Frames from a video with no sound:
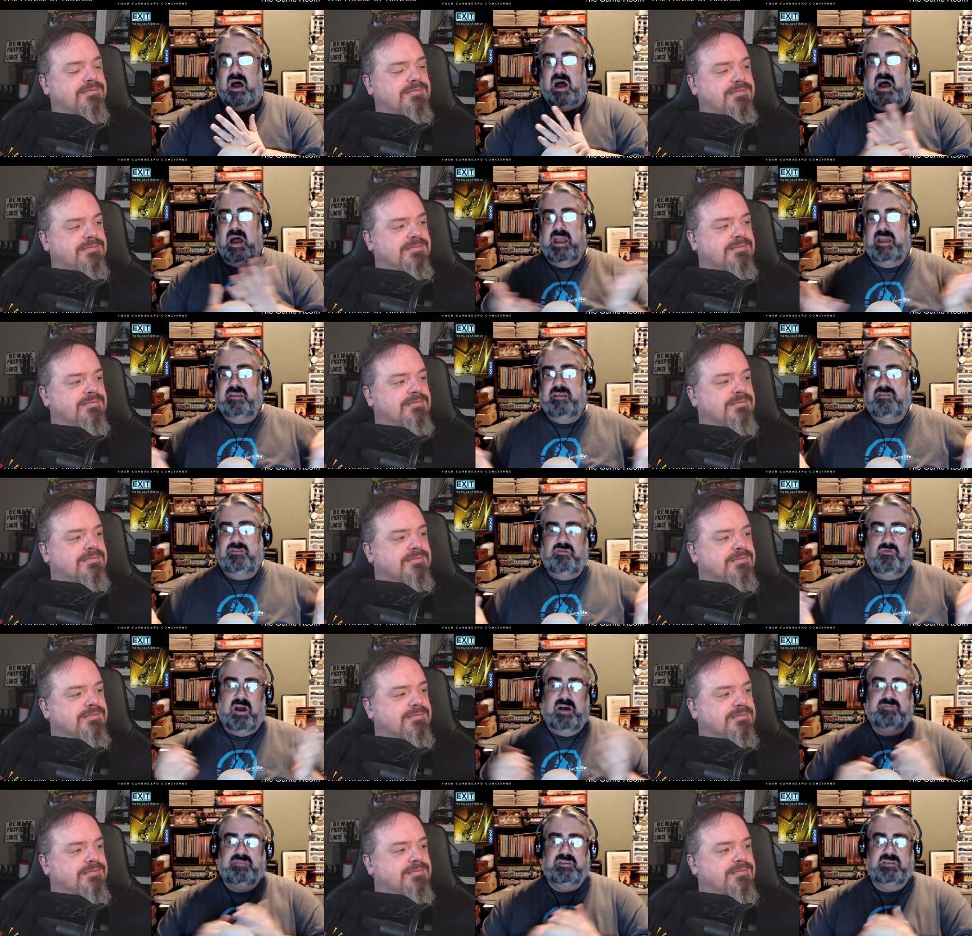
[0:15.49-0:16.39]
Speaker 1: I
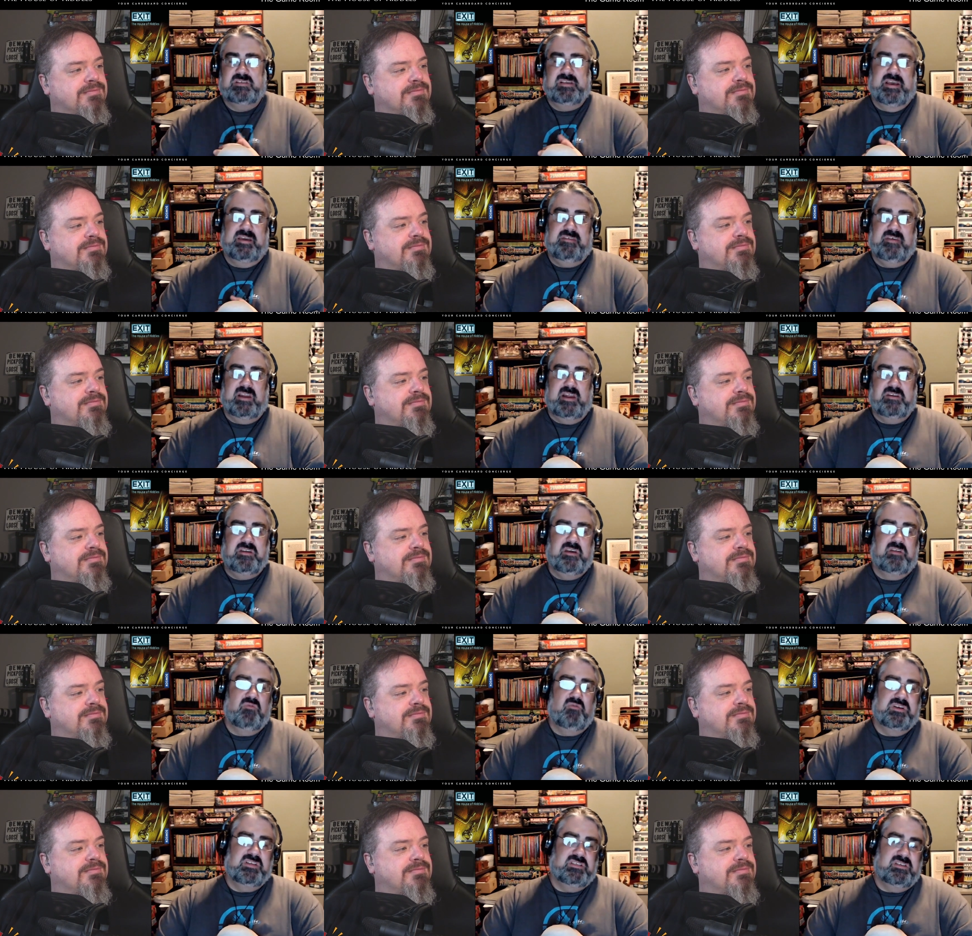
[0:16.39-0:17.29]
do have to say that I
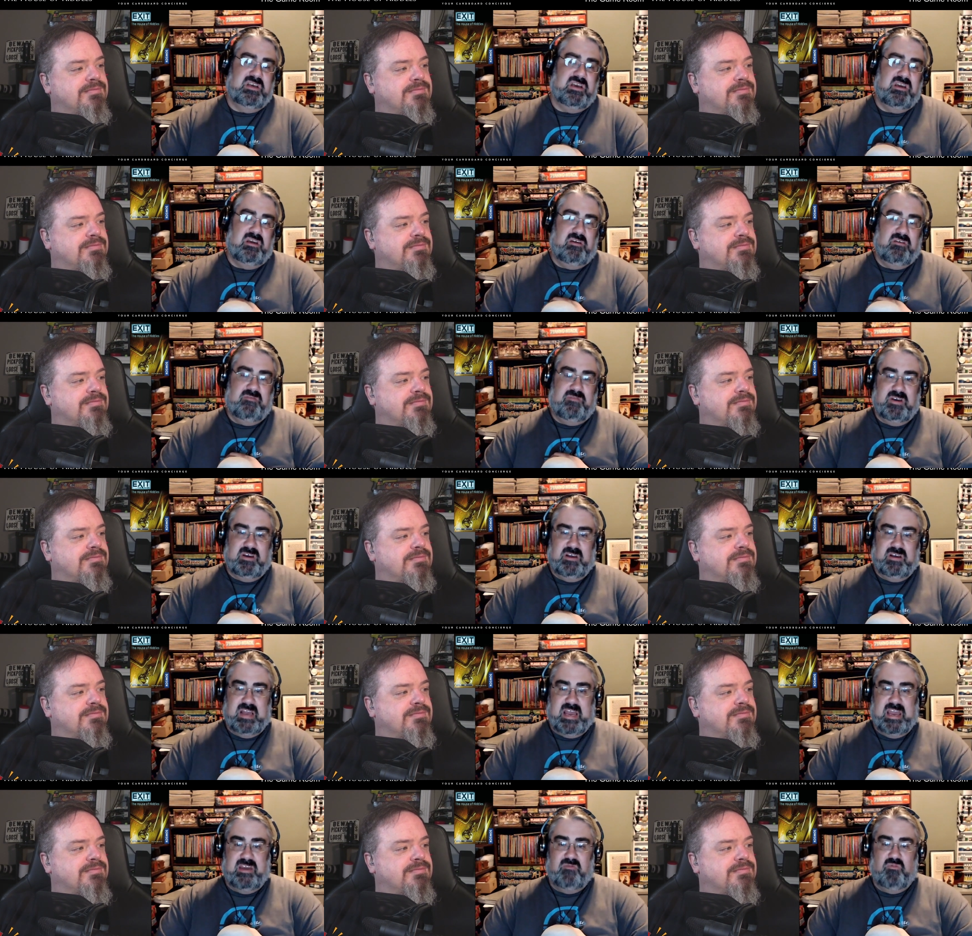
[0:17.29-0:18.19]
did receive
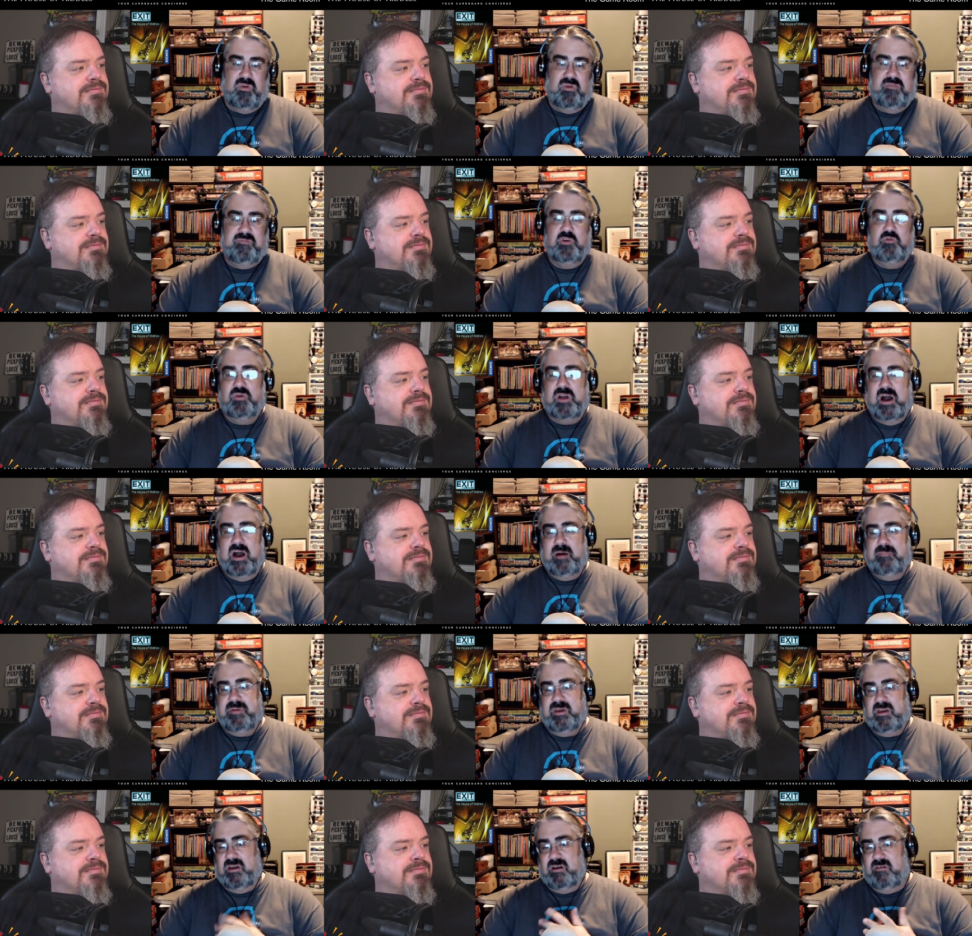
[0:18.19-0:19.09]
a review
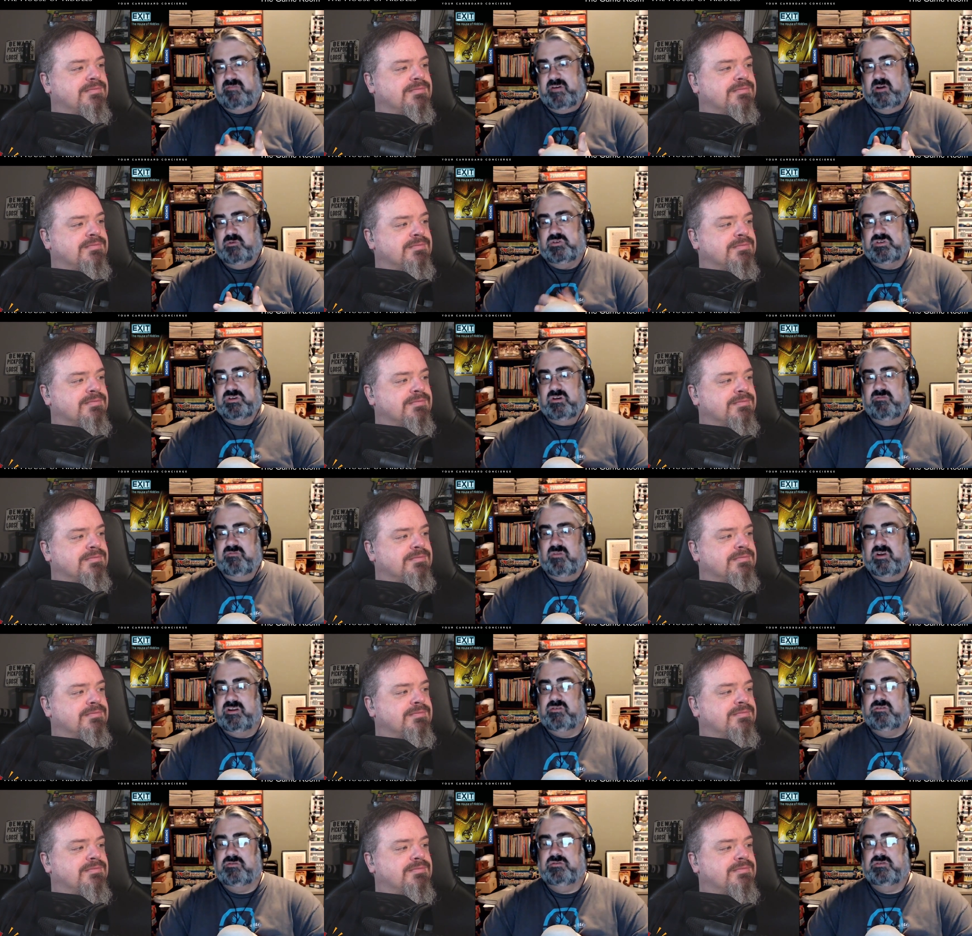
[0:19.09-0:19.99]
copy of House of
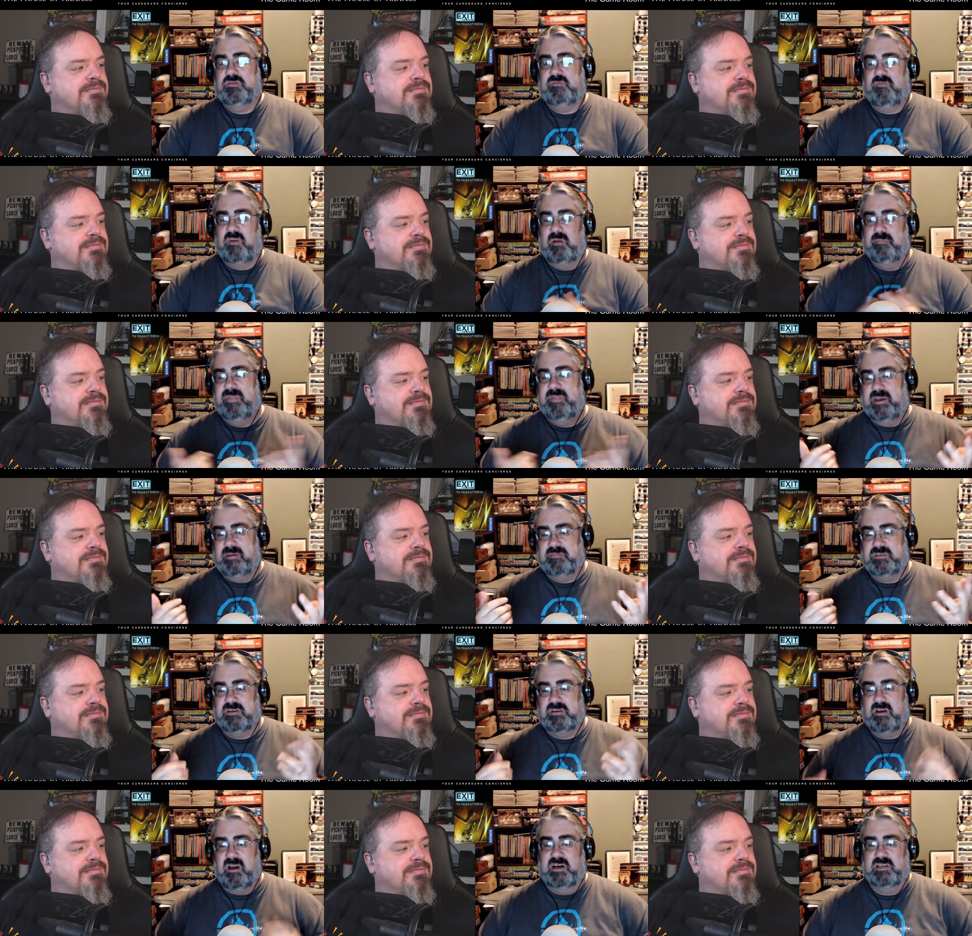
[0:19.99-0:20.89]
Riddles from
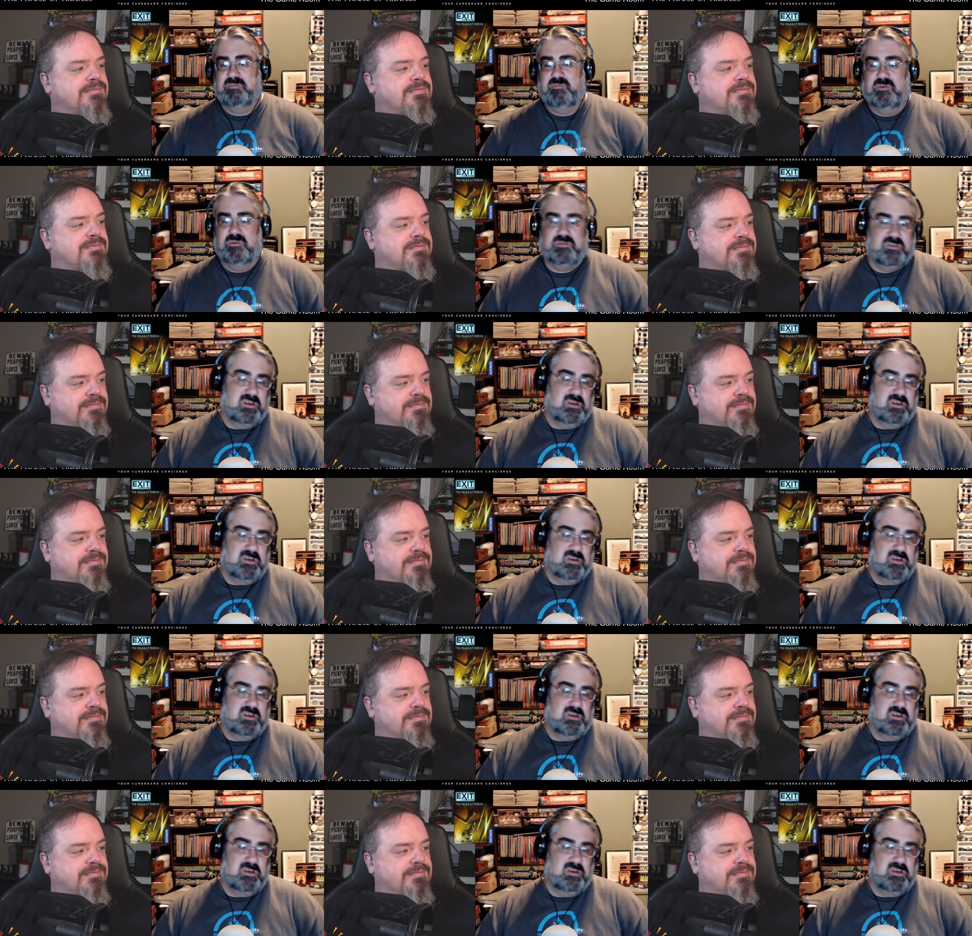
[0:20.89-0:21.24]
Thames and Kosmos.